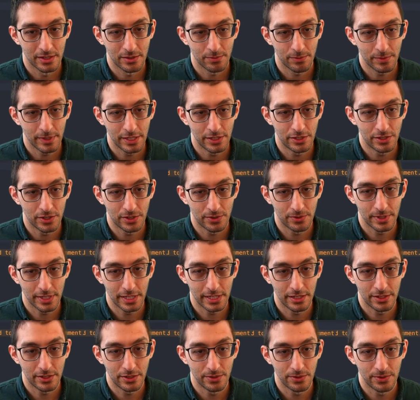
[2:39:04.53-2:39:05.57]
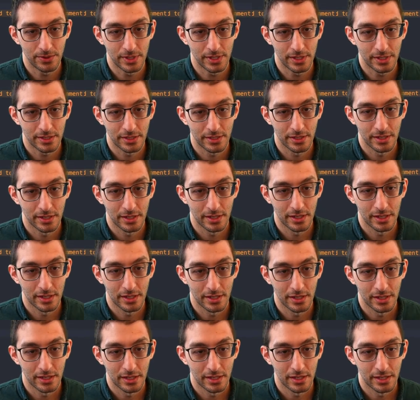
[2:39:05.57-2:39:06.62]
We don't need to do this.
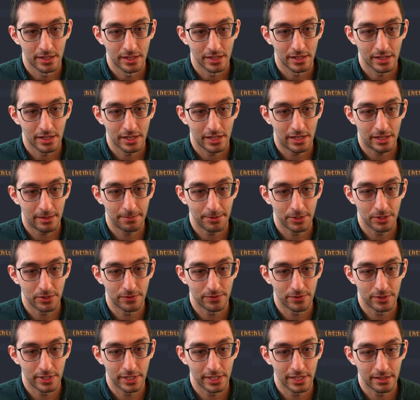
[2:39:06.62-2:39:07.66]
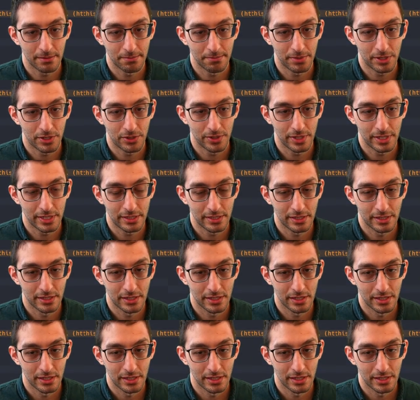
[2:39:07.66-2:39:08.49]
Copy over any components.